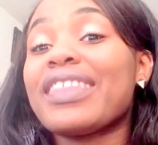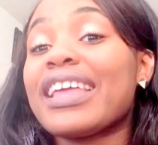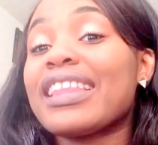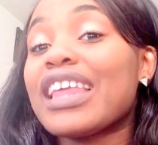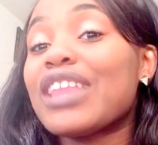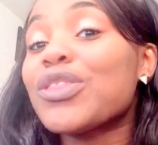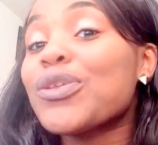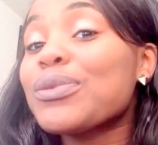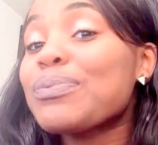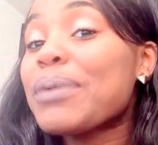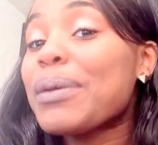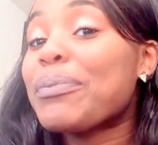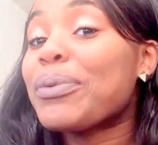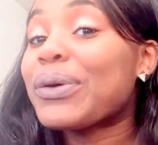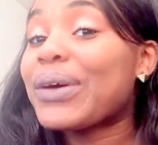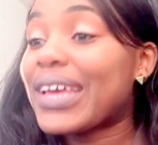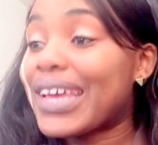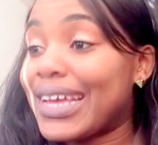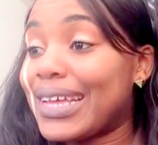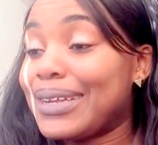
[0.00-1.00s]
they let those
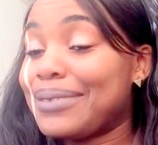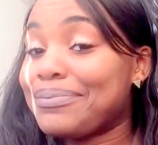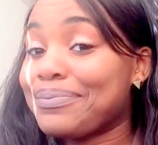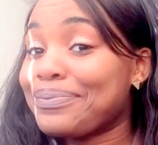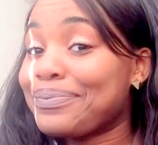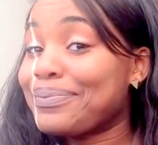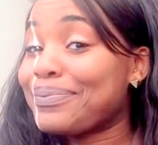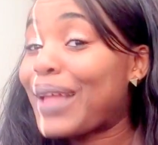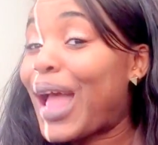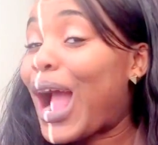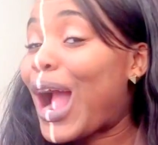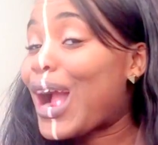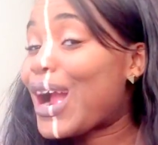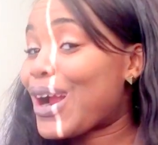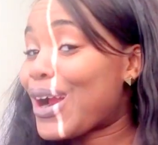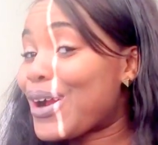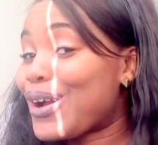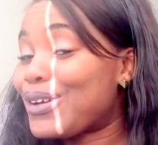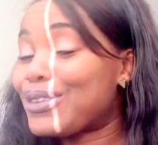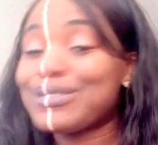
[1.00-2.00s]
people in,
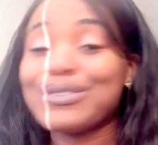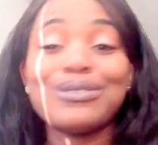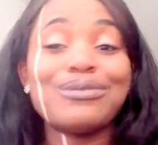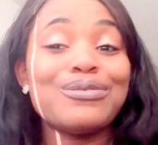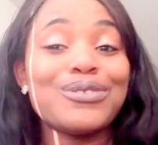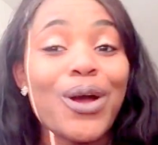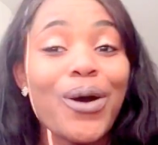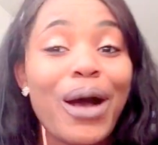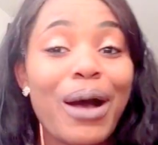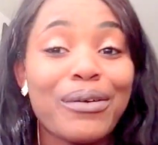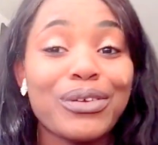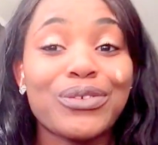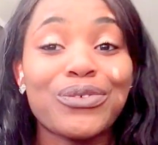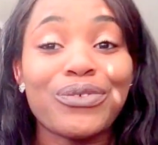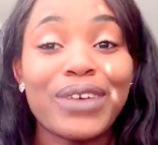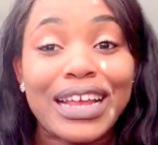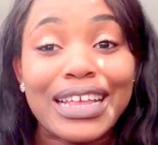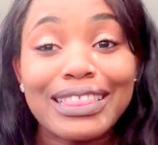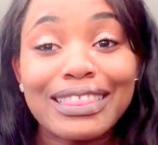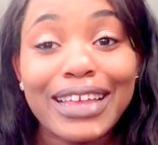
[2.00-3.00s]
girl, I
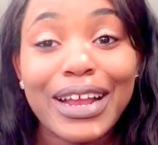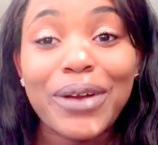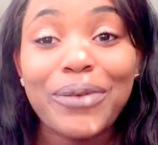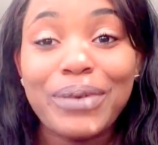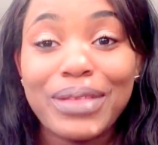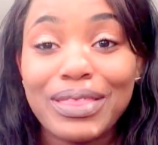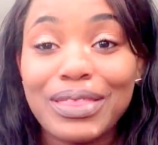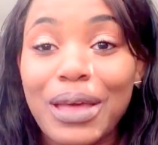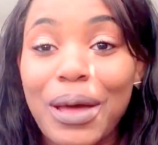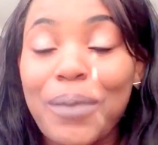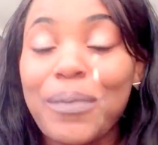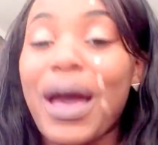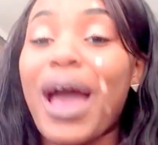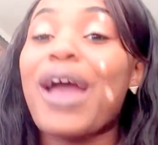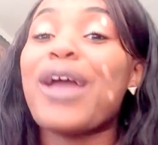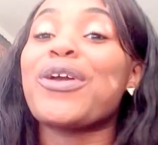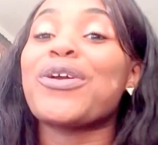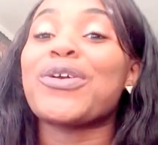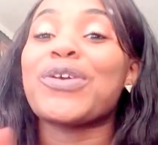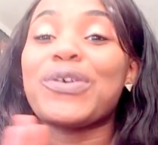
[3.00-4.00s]
was right there with them.
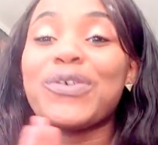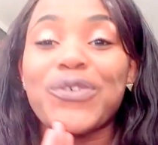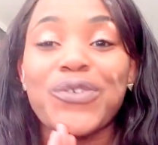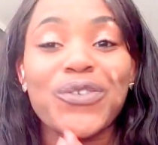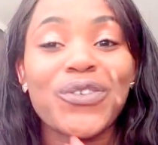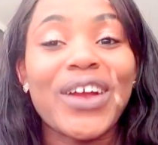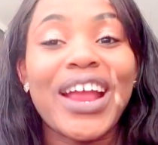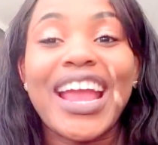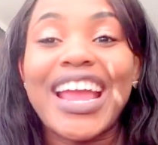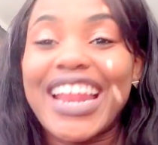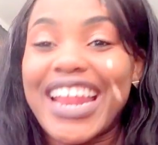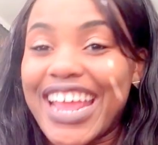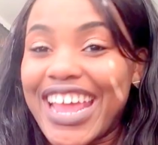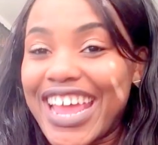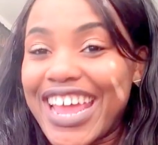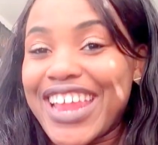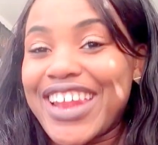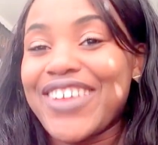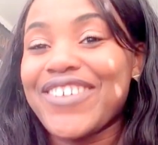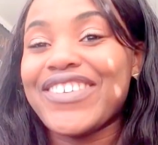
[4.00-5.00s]
I ran
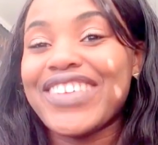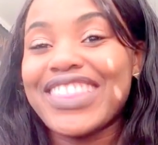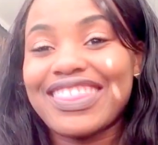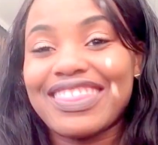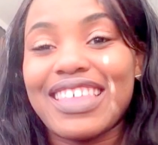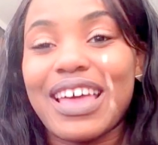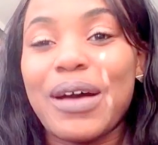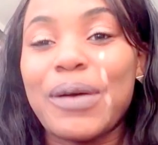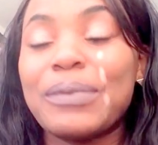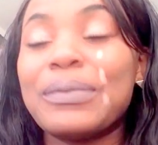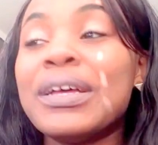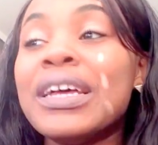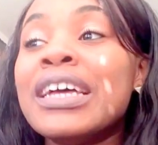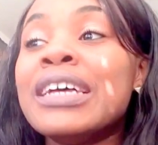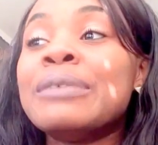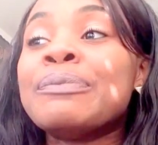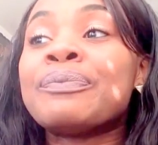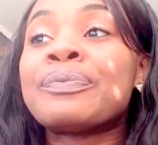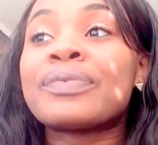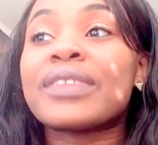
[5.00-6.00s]
in with them,
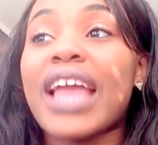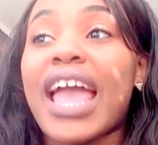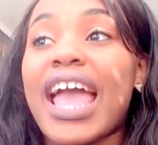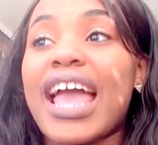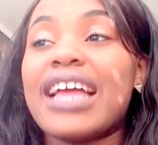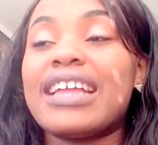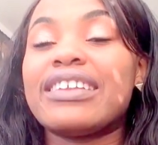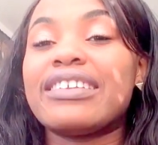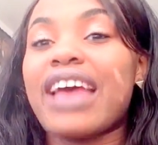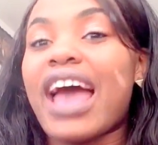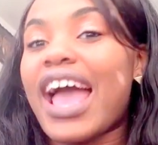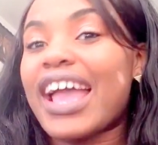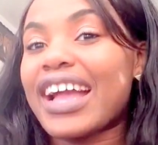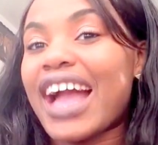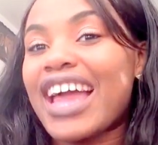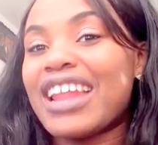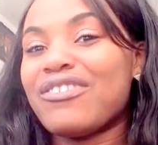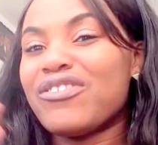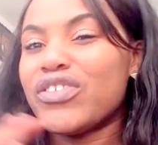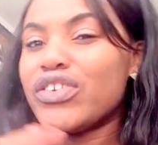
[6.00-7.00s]
and I
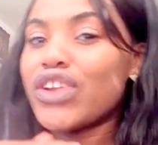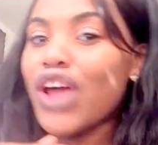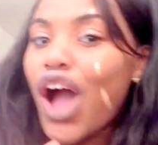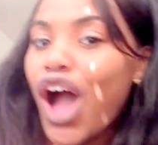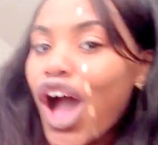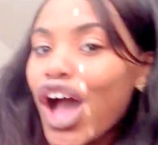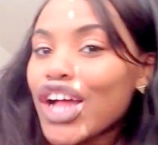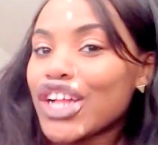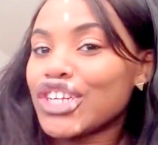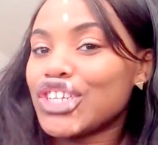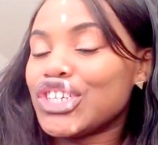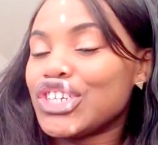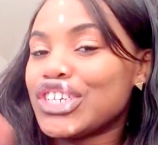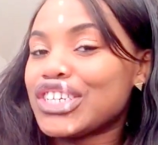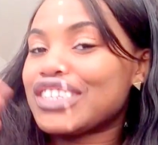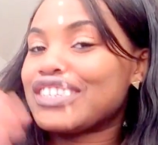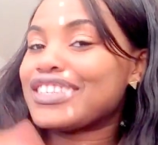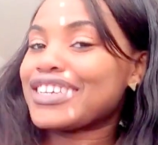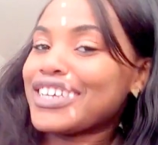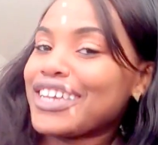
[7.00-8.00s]
kind of dodged
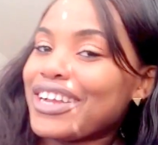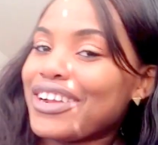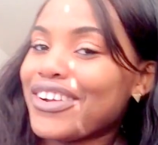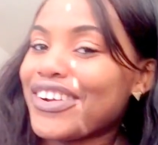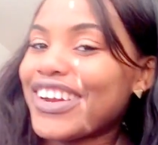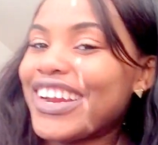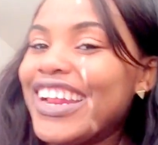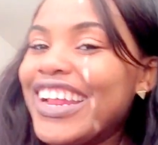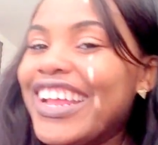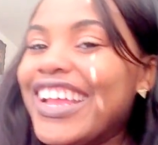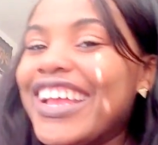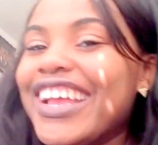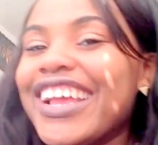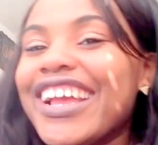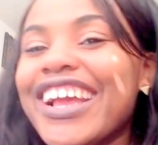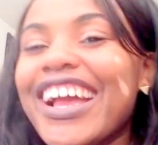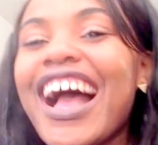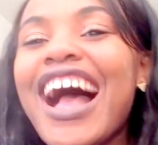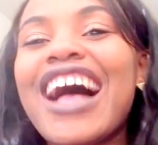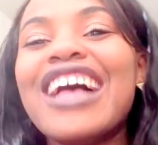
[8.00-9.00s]

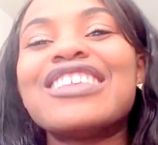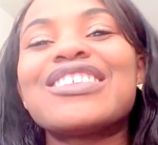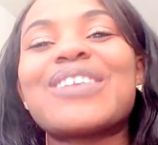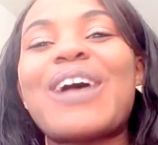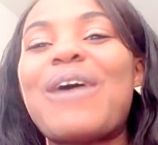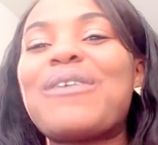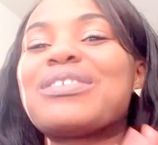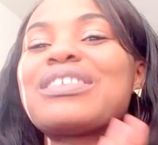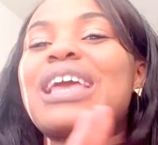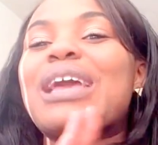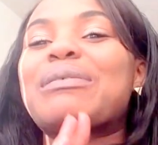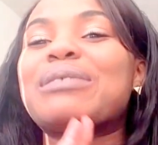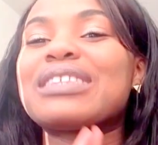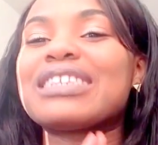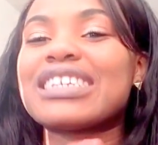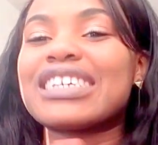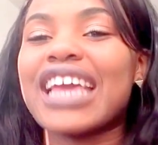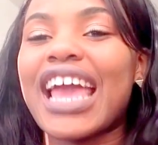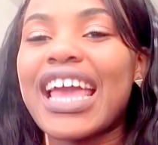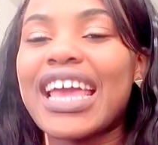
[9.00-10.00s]
security. So I was able
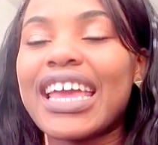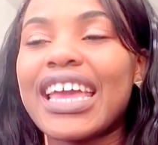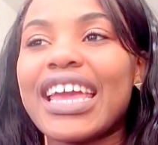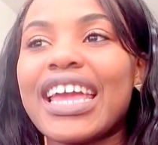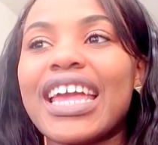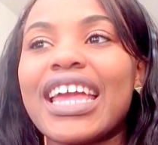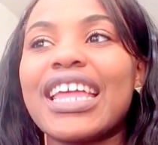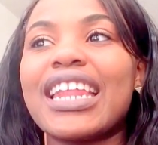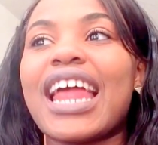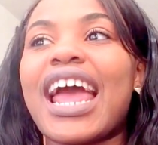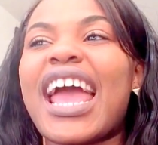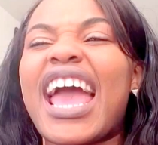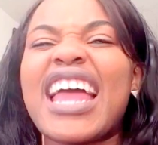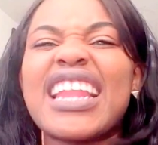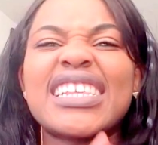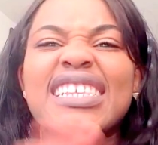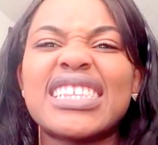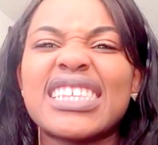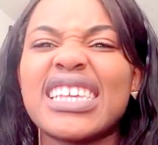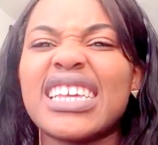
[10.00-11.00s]
to get in. I
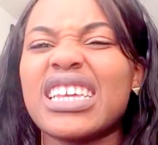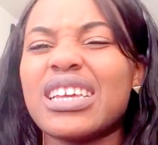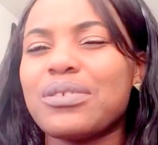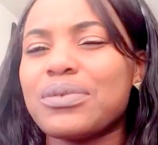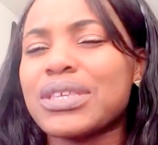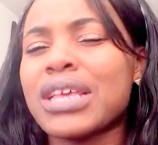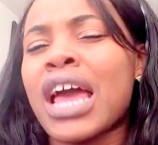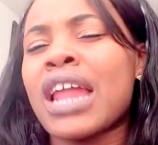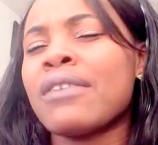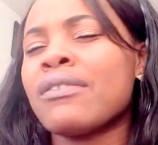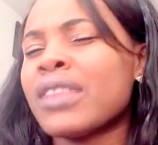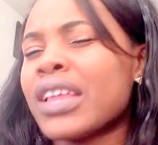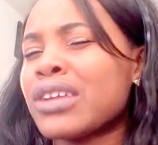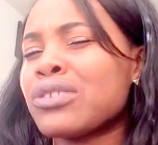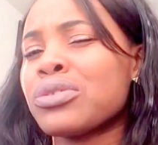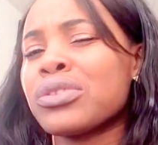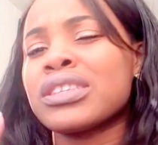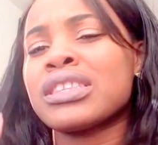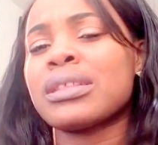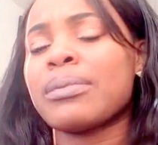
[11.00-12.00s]
had a seat. It was kind of
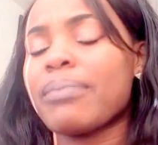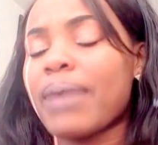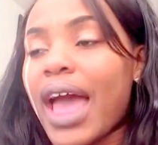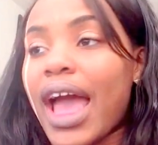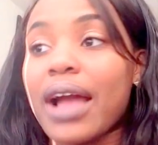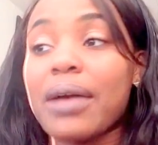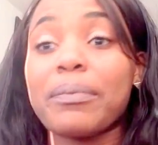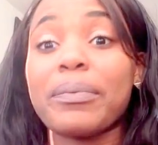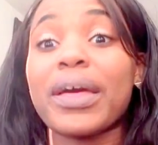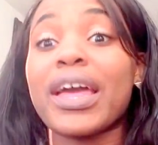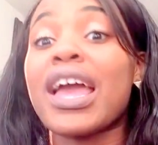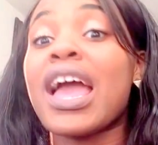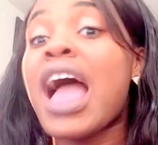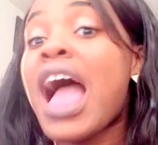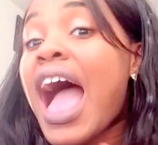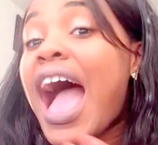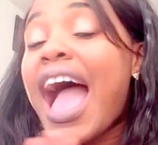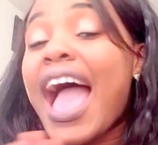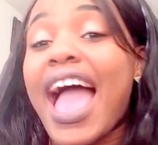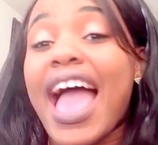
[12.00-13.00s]
like towards the back, but
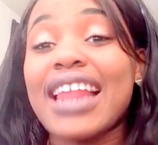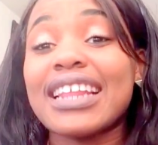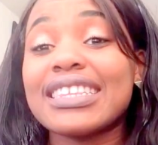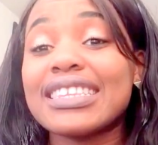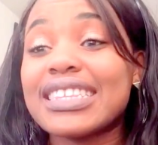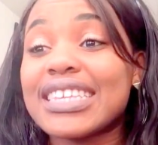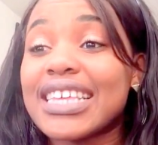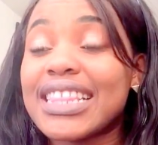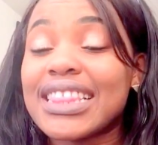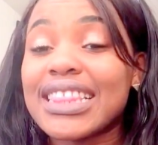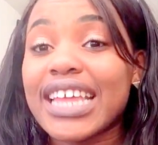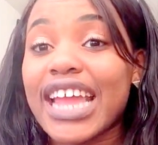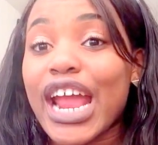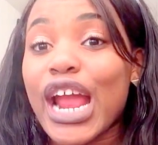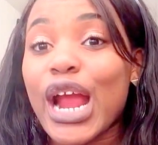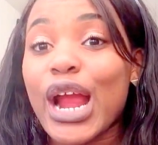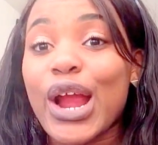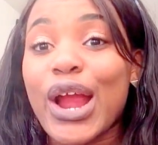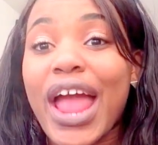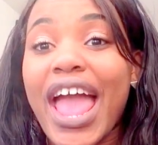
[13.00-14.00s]
I had a seat
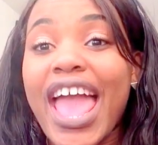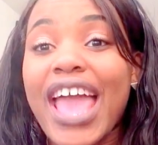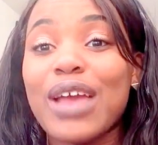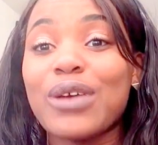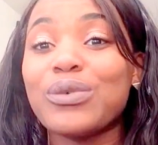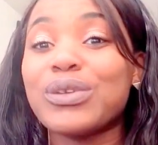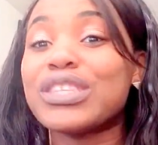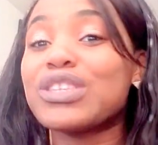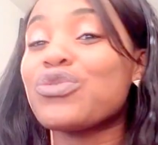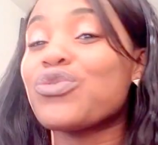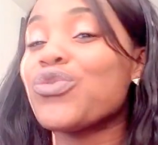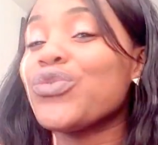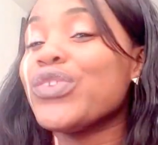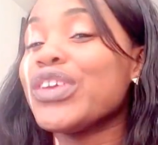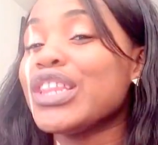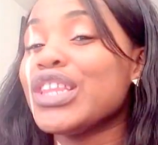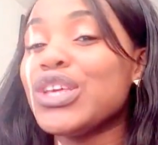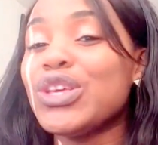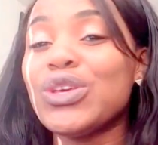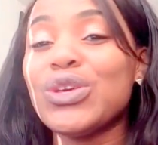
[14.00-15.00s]
there. And it was a
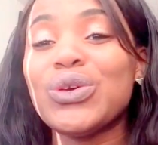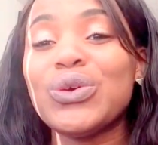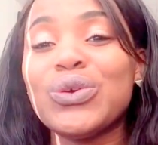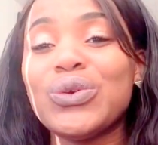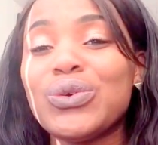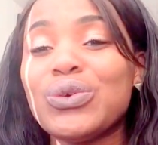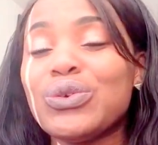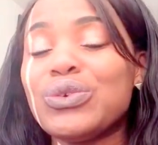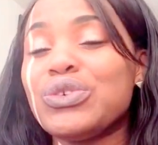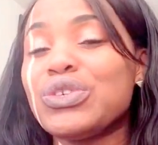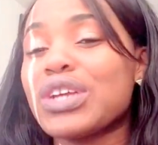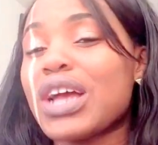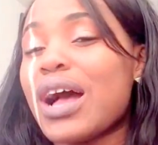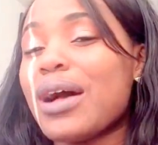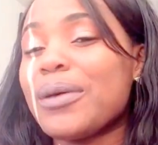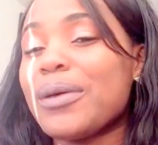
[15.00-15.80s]
really huge